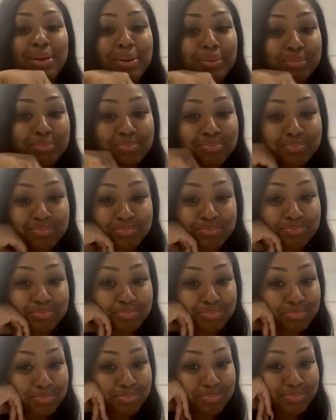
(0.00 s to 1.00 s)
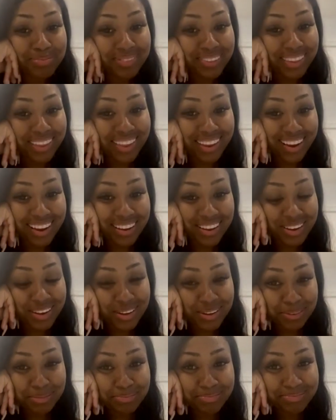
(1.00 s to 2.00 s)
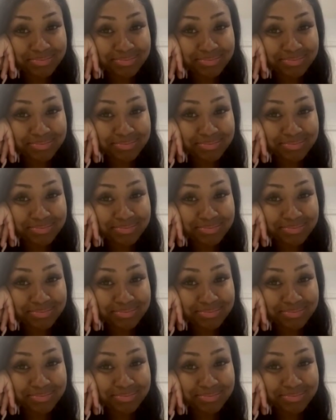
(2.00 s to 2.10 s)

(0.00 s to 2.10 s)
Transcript: me. That's for the woman. Yep.